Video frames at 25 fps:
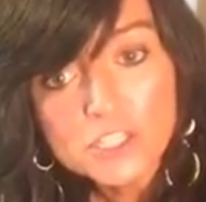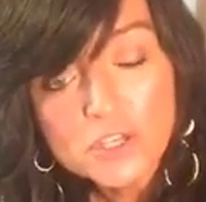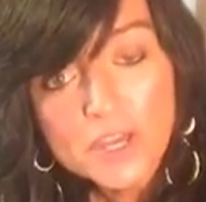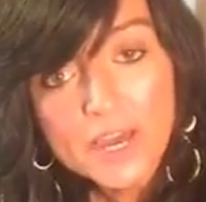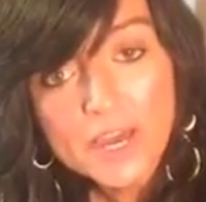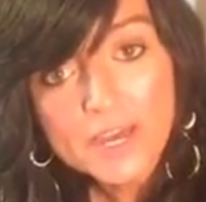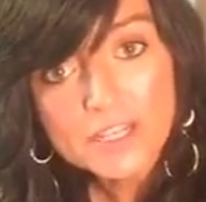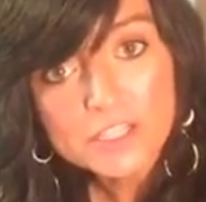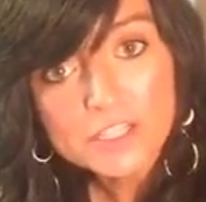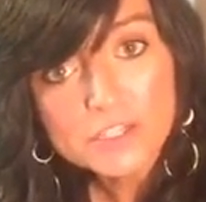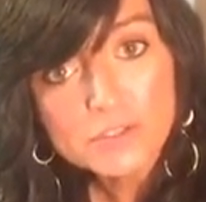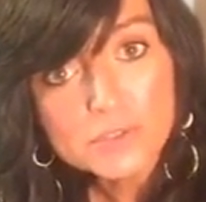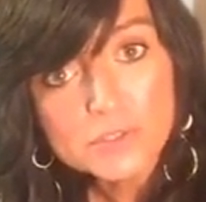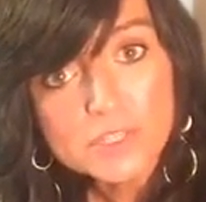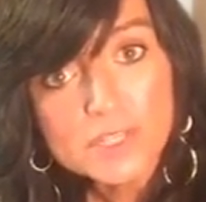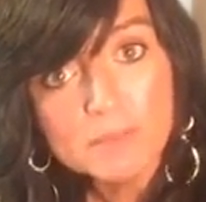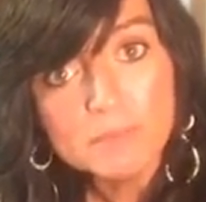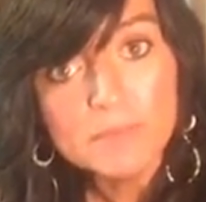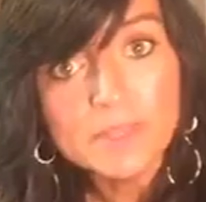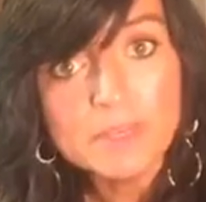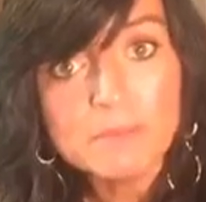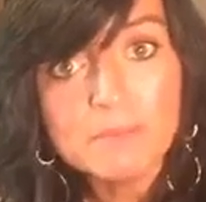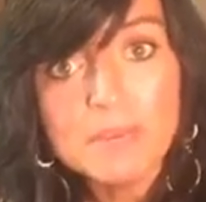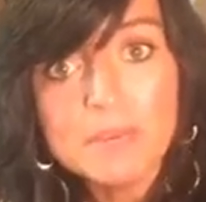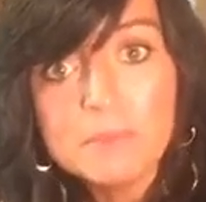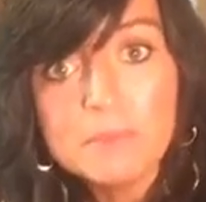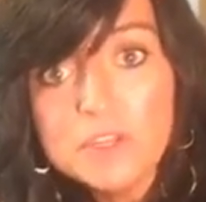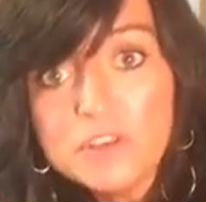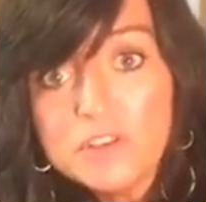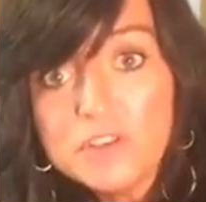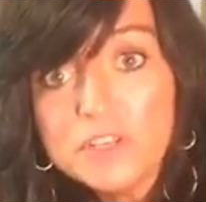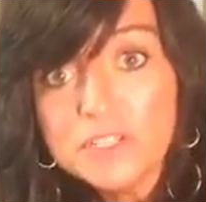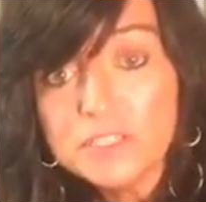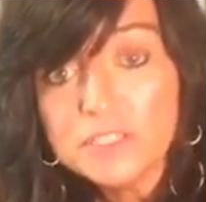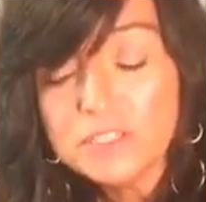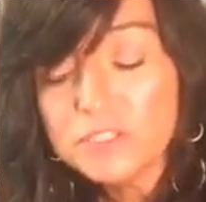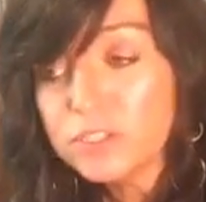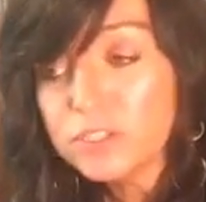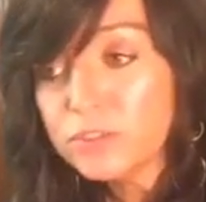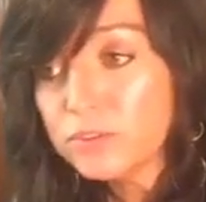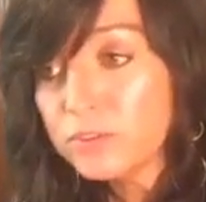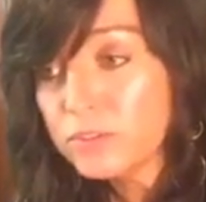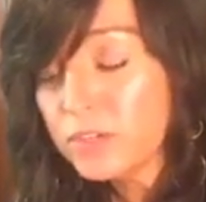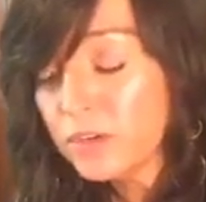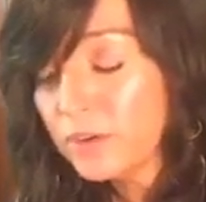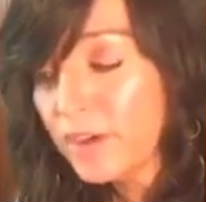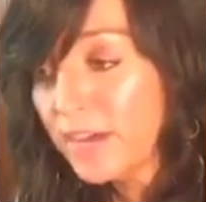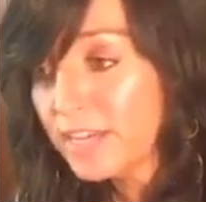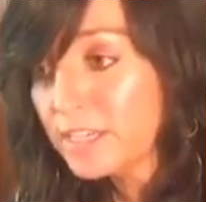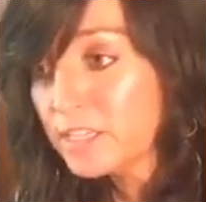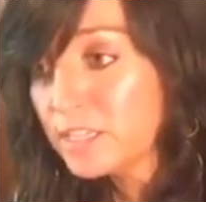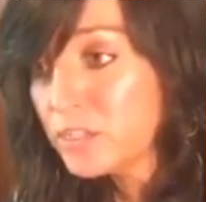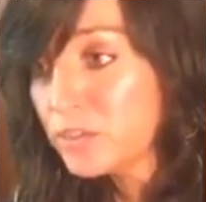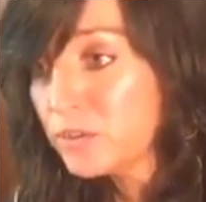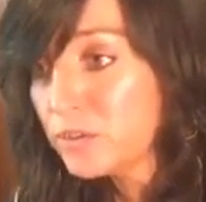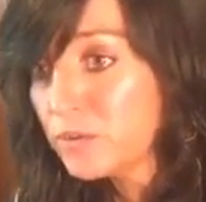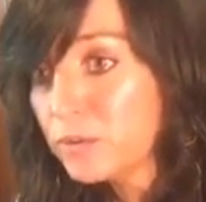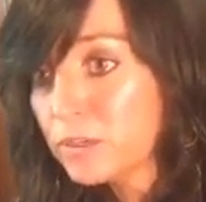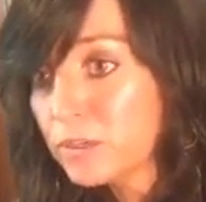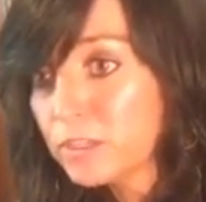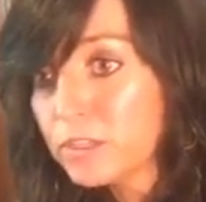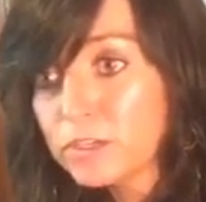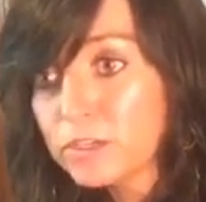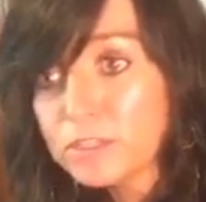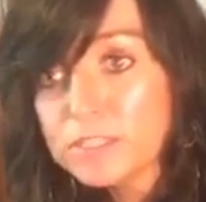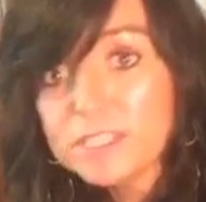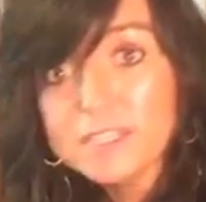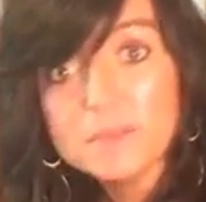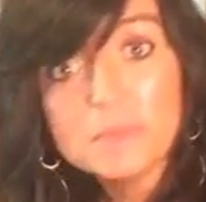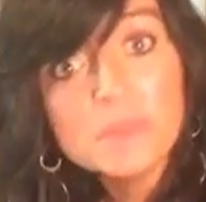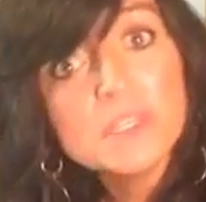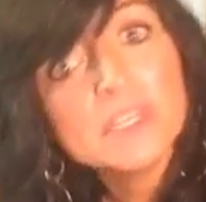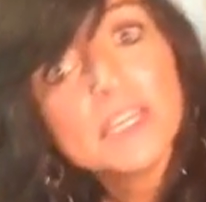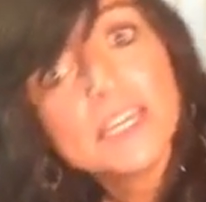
you how to do something maybe you didn't know how to do, or learn something